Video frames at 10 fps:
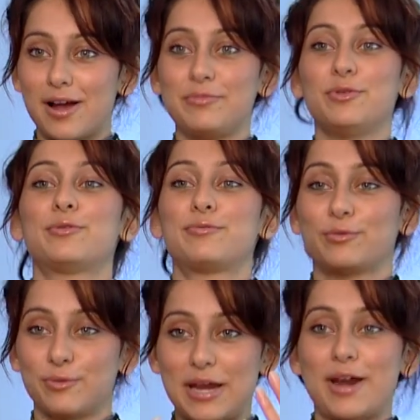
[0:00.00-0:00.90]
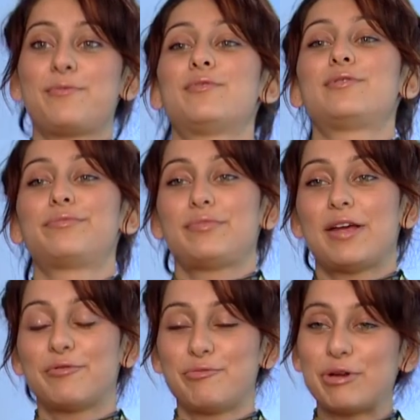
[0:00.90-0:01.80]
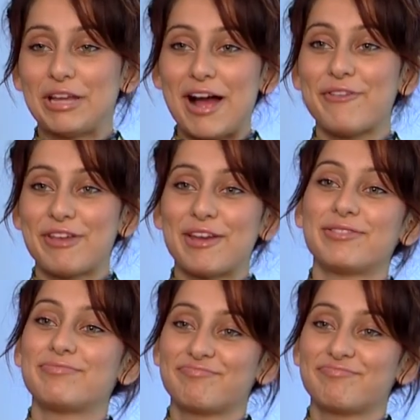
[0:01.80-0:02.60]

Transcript: I'm youthful, and I want everybody out there